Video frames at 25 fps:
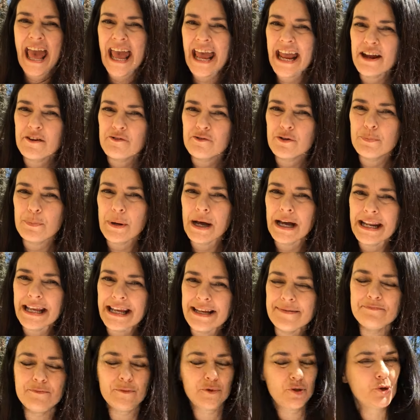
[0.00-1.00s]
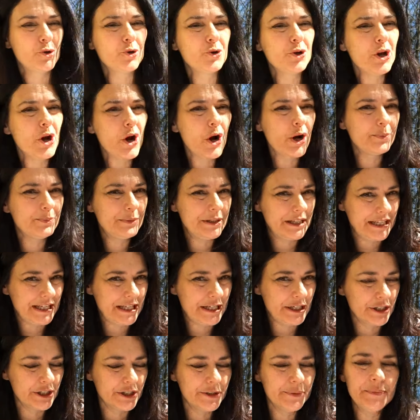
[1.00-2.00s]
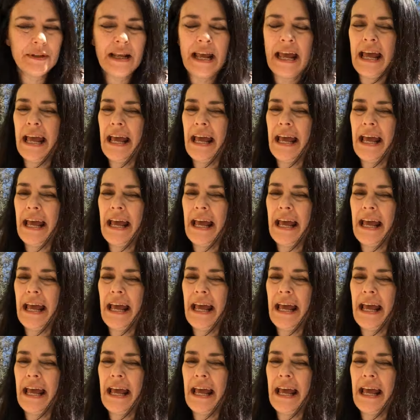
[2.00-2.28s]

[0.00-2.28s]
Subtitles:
Hey everybody, Tori Hartman here.